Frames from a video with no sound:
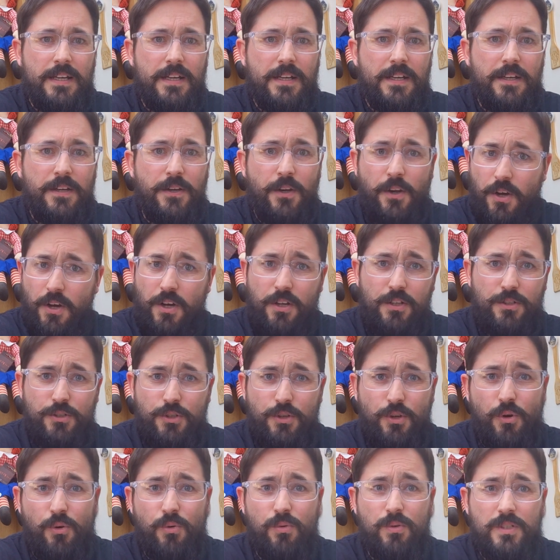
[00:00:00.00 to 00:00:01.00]
Not
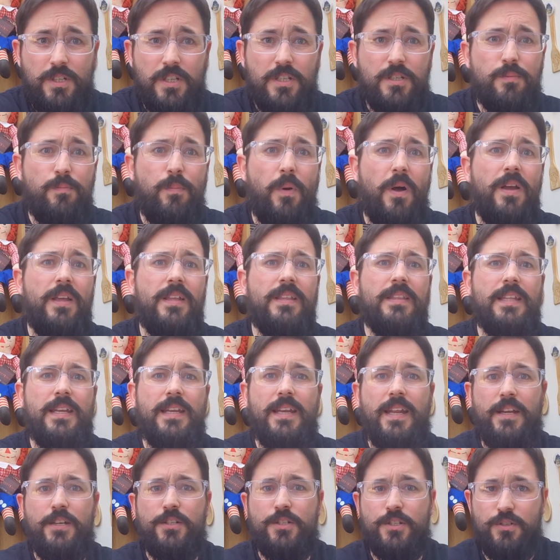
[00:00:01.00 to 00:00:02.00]
at all. Despite the
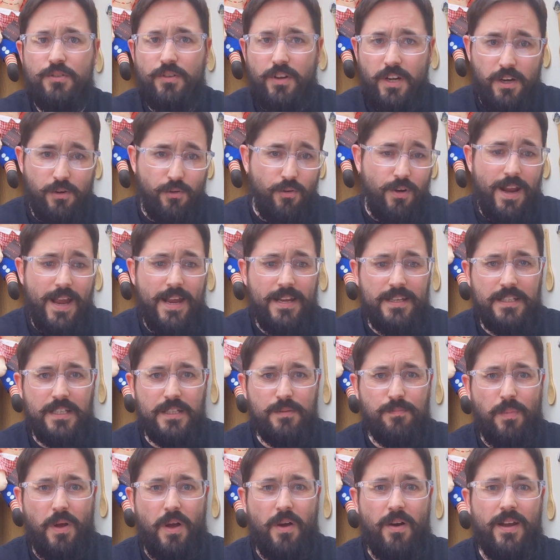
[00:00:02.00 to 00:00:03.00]
legendary
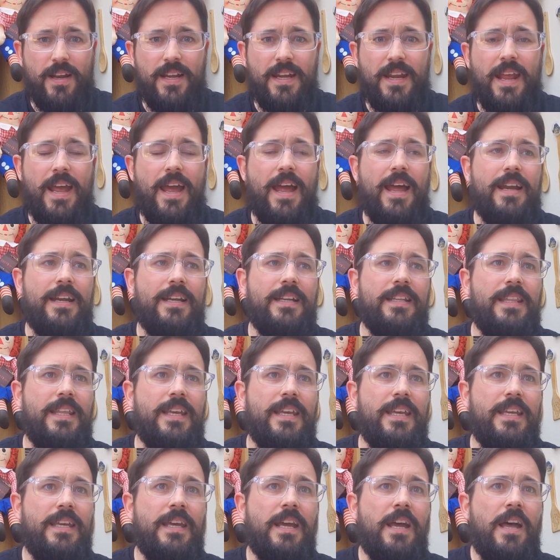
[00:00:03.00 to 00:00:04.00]
creators behind it and
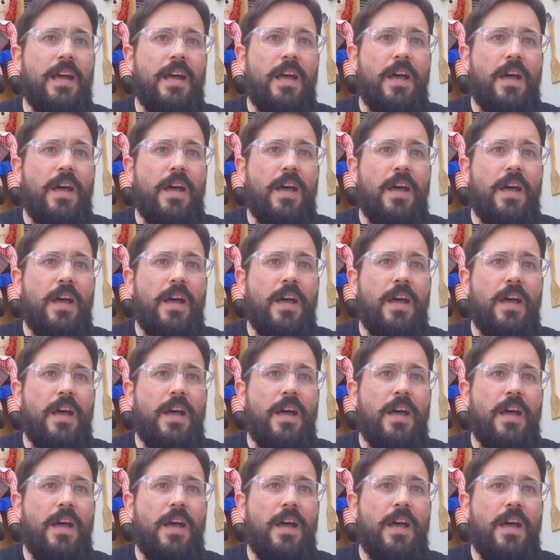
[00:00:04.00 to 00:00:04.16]
the